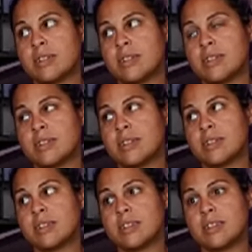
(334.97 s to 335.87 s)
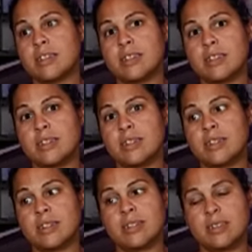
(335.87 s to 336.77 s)

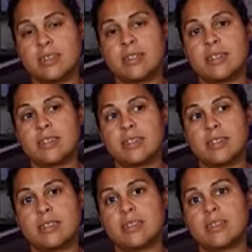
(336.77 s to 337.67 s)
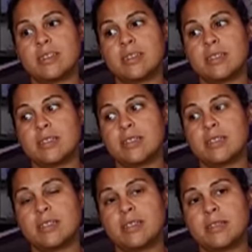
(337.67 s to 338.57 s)

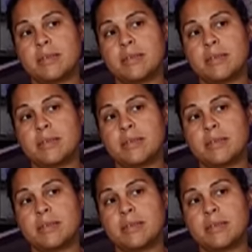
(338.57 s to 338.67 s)
This person isn't speaking.